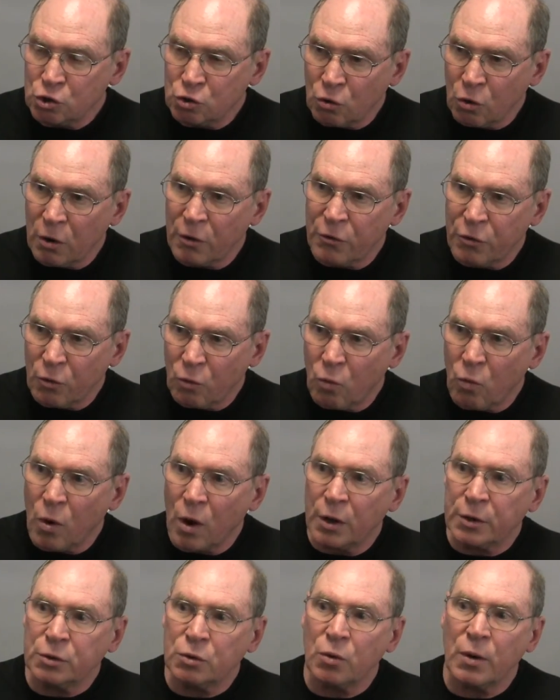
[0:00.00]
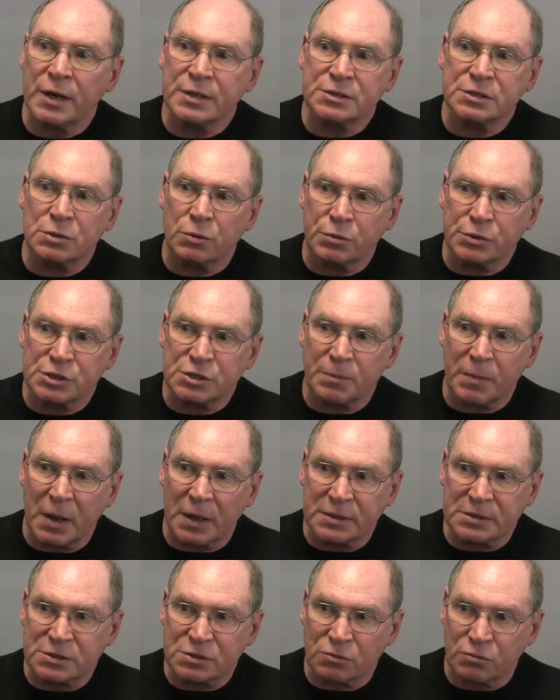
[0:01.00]
You're the one who has the
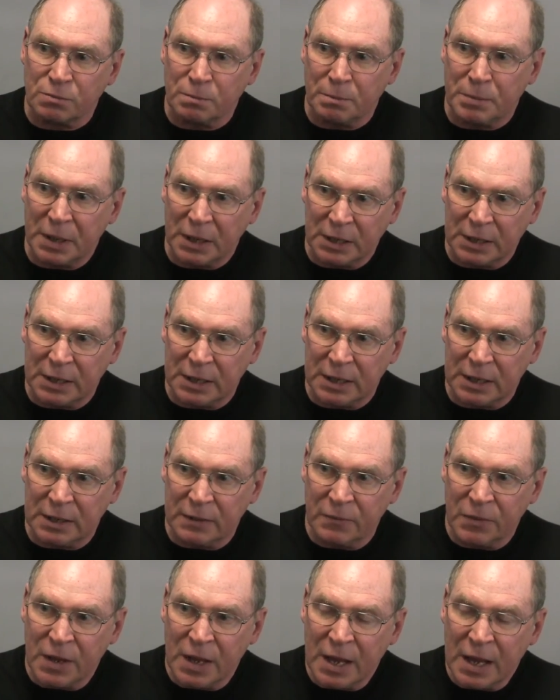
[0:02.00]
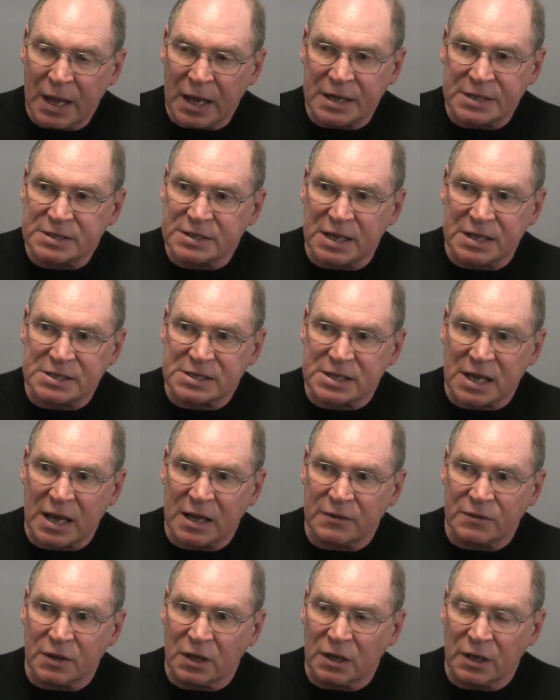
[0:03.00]
responsibility, and as they
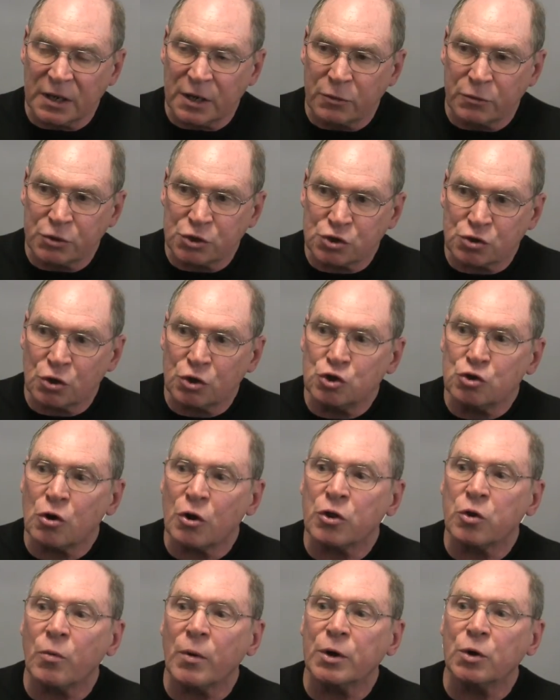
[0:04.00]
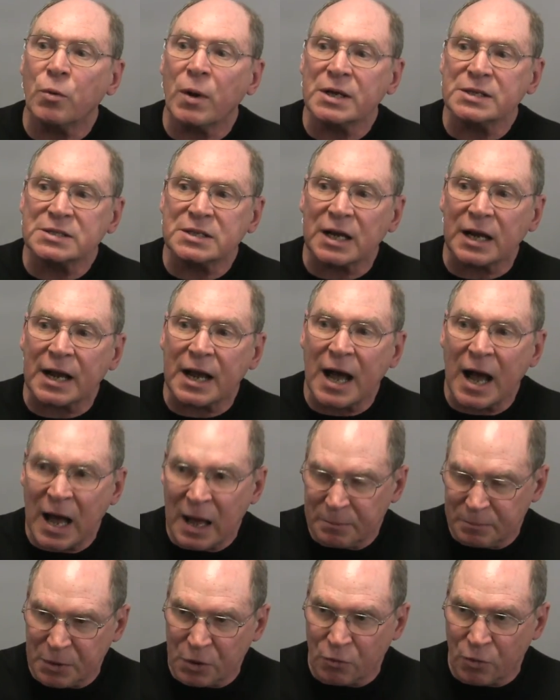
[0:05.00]
say in the literature, you're the one who has the
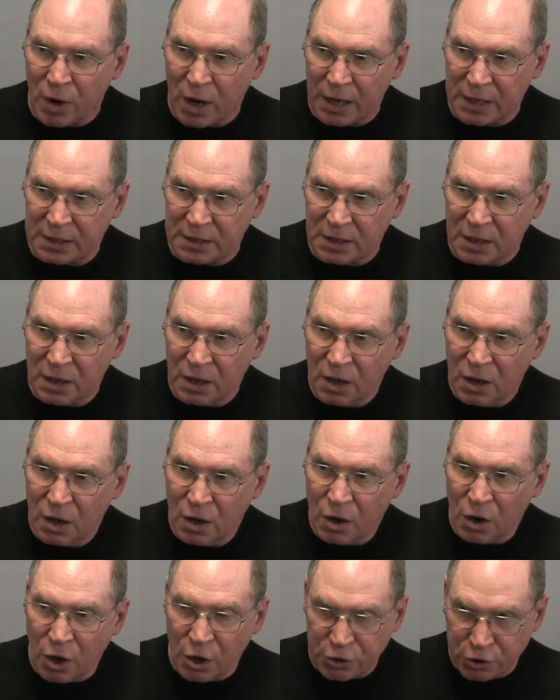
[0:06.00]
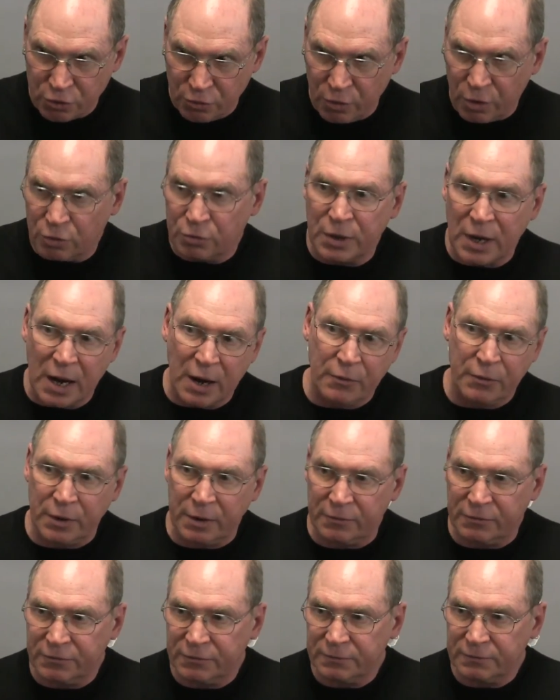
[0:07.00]
copyright on your own
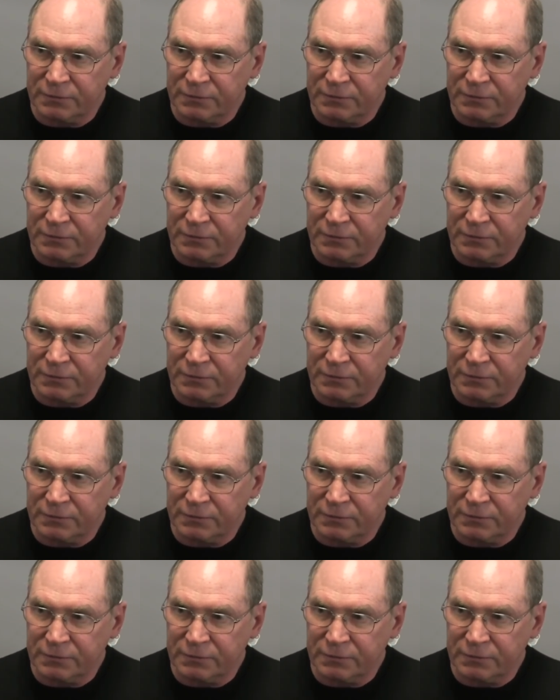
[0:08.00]
narrative.